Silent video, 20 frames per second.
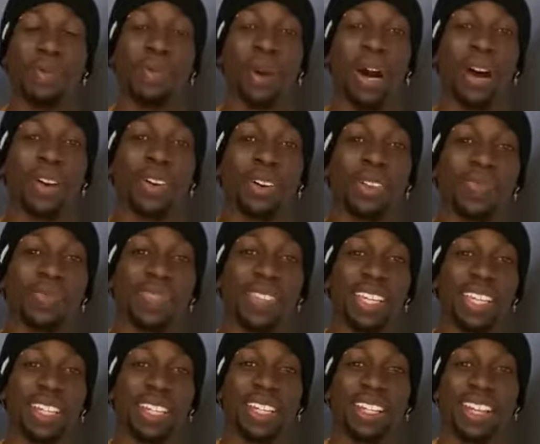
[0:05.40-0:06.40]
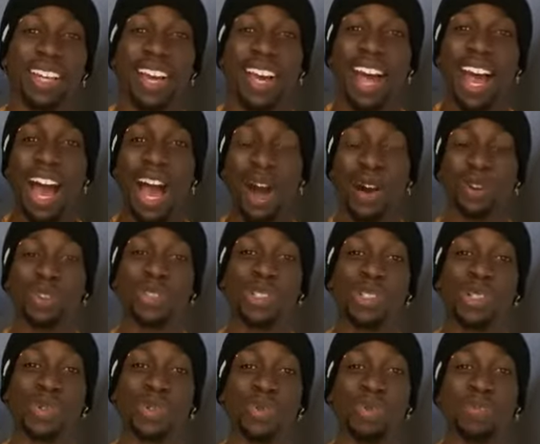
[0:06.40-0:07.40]
about how
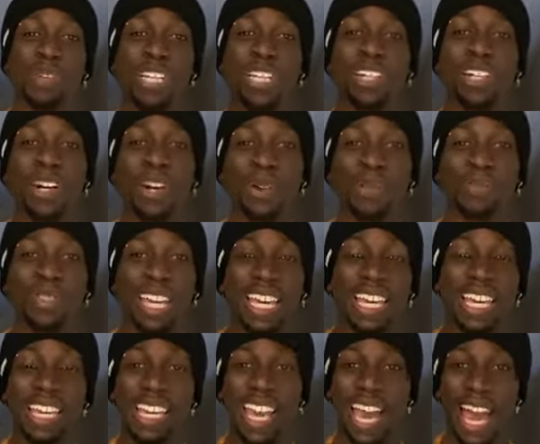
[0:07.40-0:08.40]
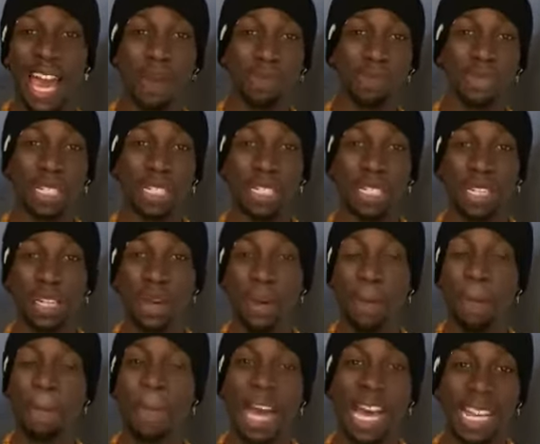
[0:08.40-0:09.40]
to become a happy
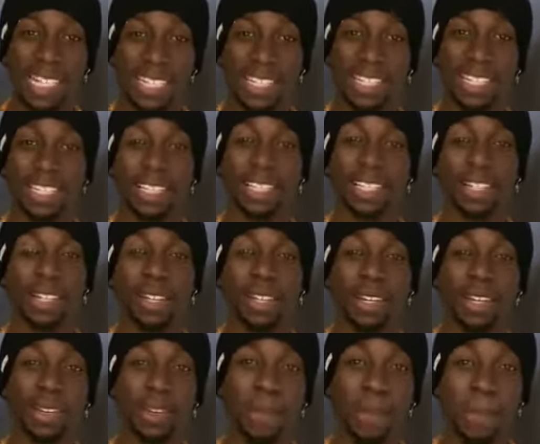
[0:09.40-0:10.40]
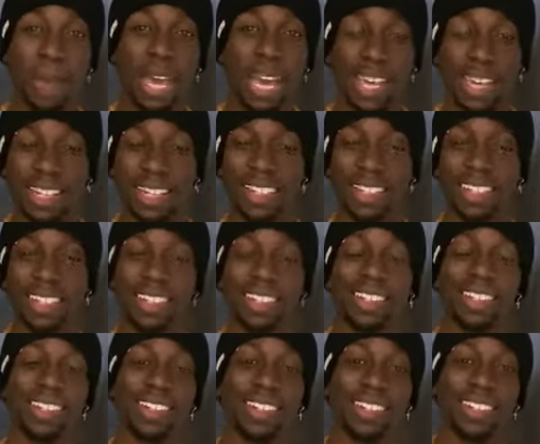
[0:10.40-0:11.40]
masculine man.
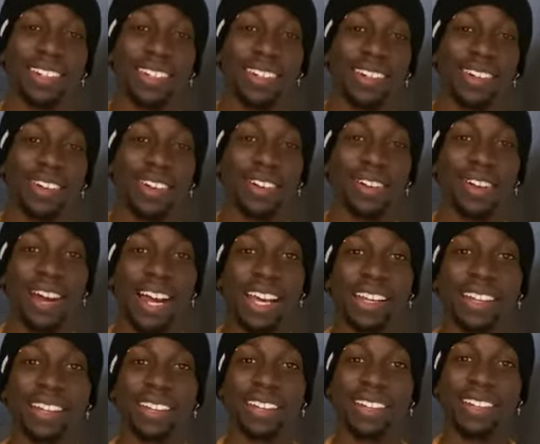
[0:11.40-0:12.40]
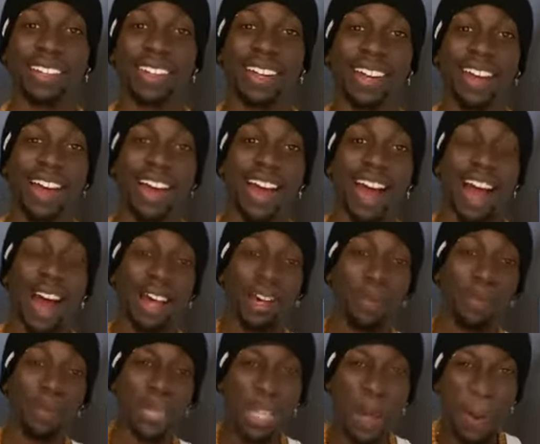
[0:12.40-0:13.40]
All right? How to
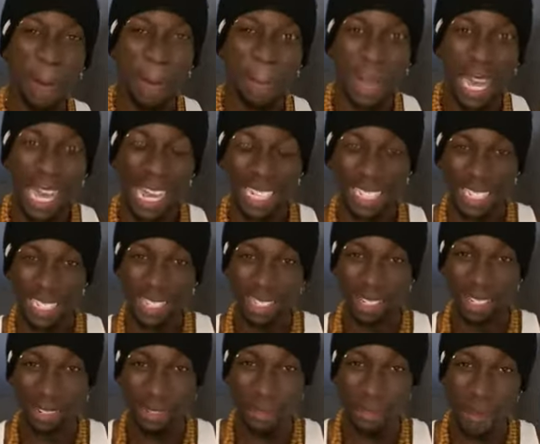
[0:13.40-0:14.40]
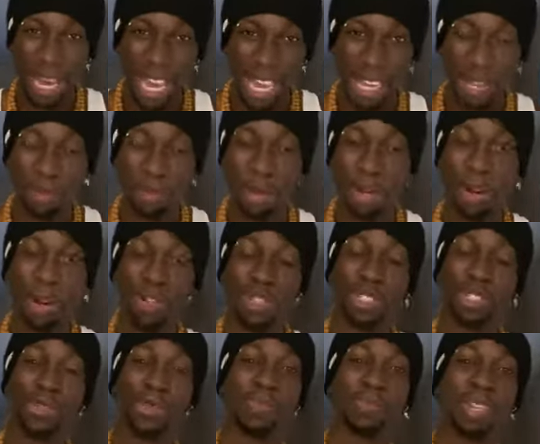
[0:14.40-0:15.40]
be a masculine man, but
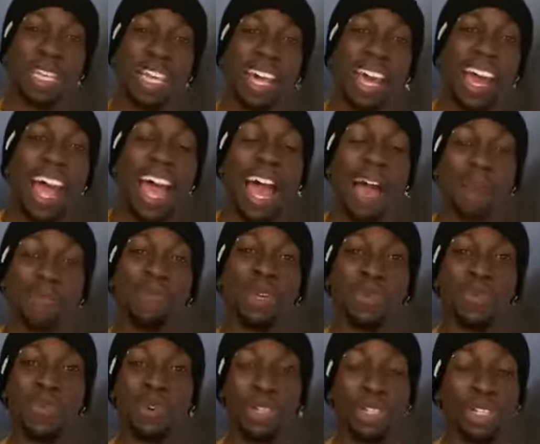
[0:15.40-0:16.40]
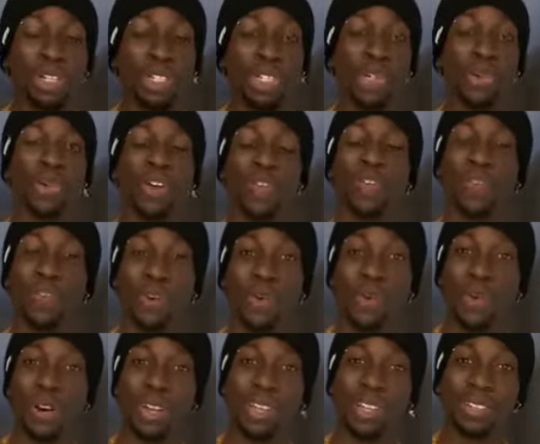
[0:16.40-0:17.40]
also be a happy one, a joyful
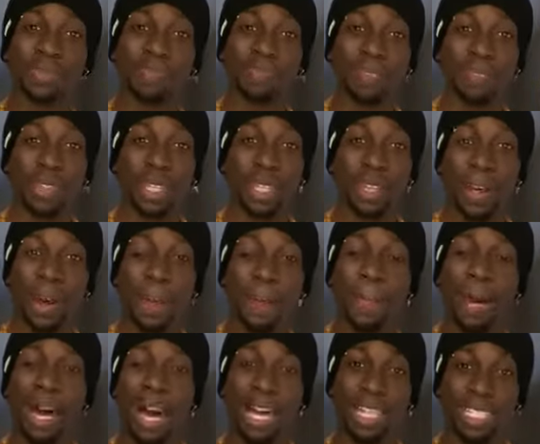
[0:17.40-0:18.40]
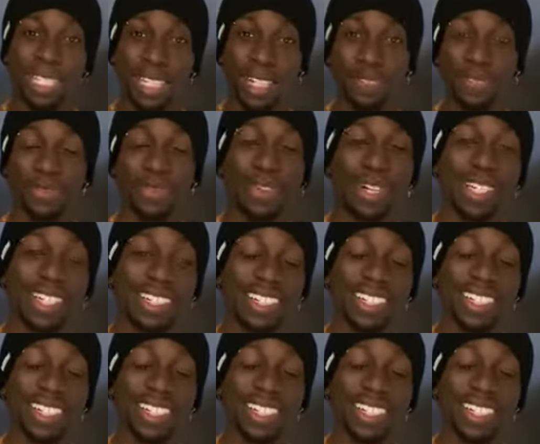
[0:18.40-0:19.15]
one, a positive one.